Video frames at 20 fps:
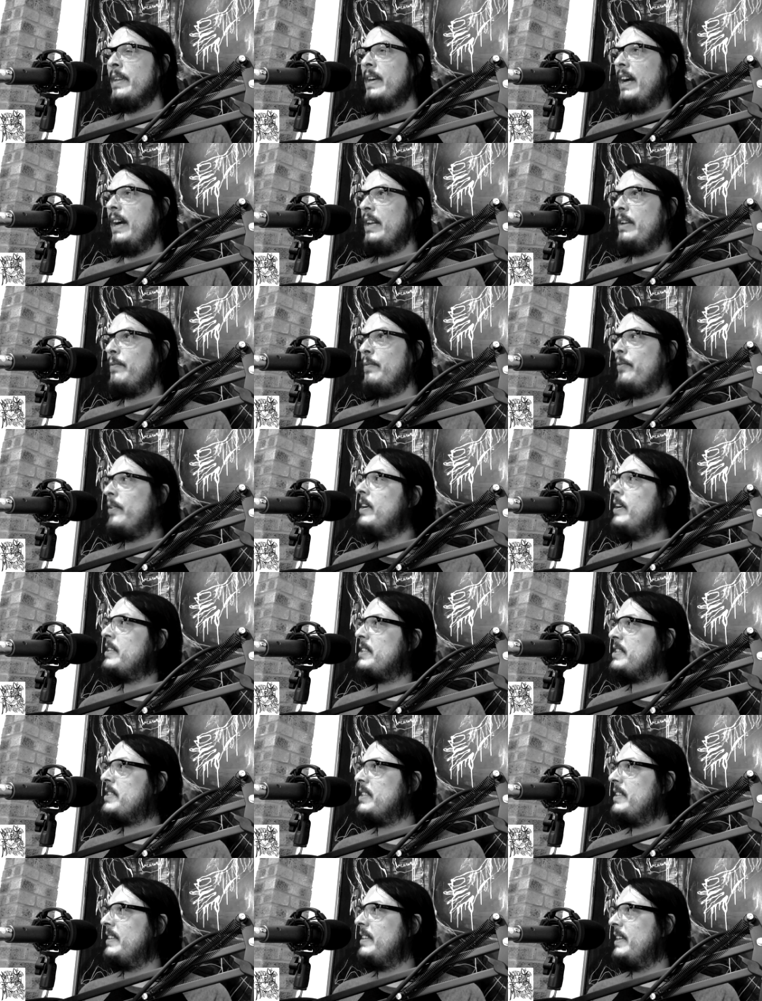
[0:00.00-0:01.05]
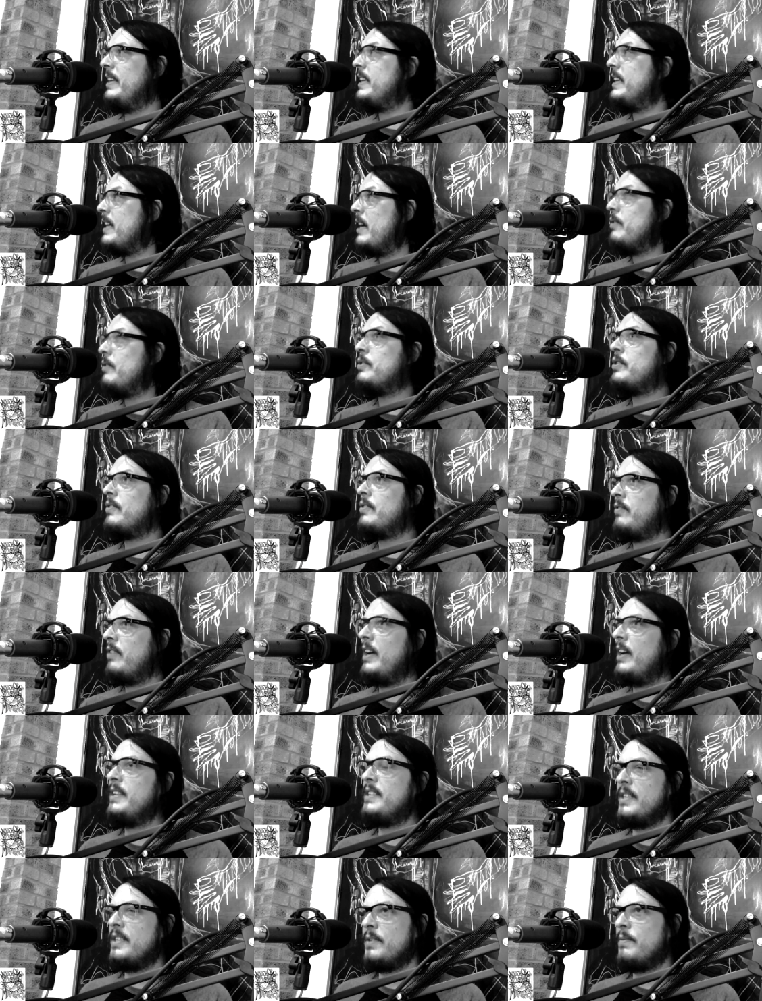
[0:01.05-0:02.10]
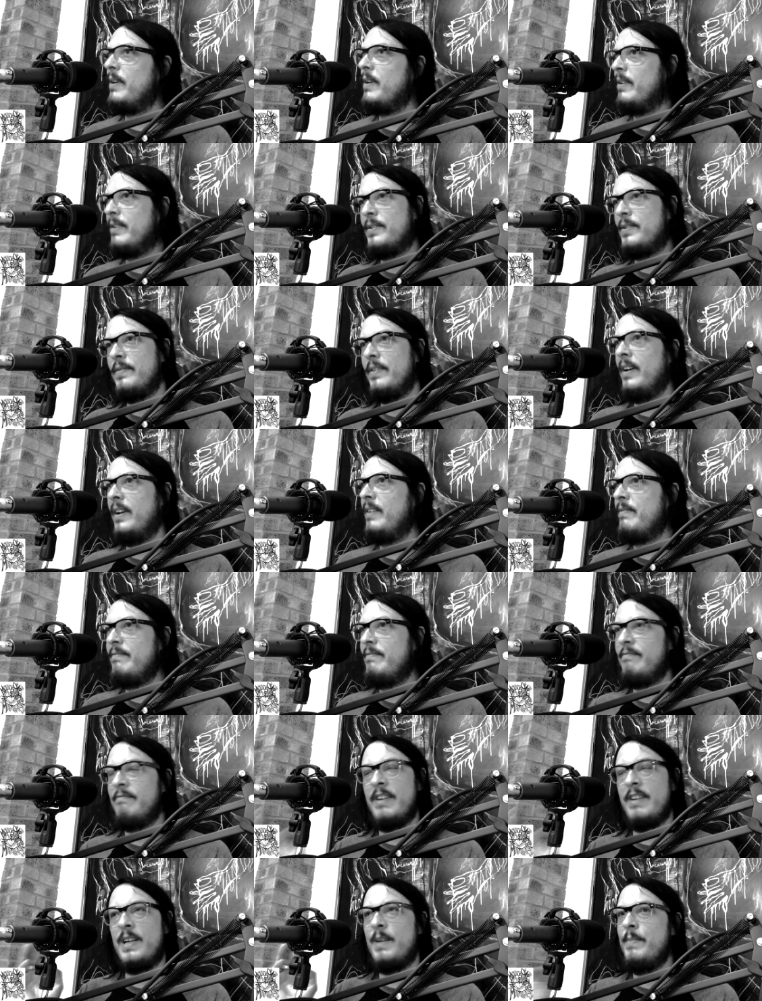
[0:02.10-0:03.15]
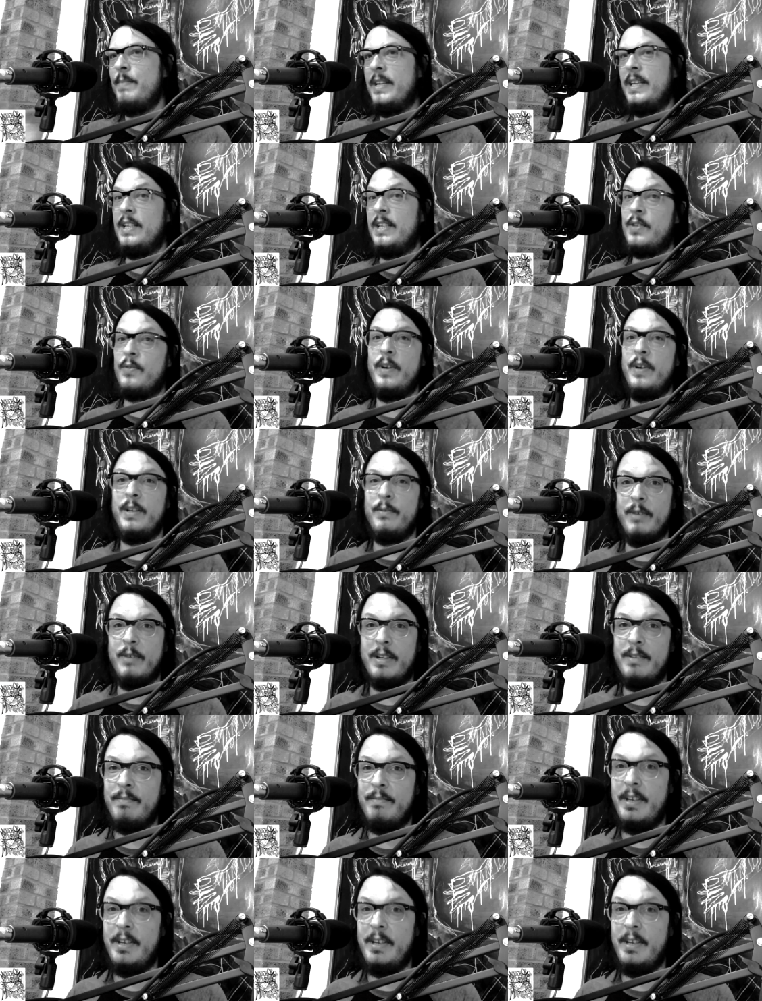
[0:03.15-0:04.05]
And you find it goes crazy as well. I recommend it to anyone.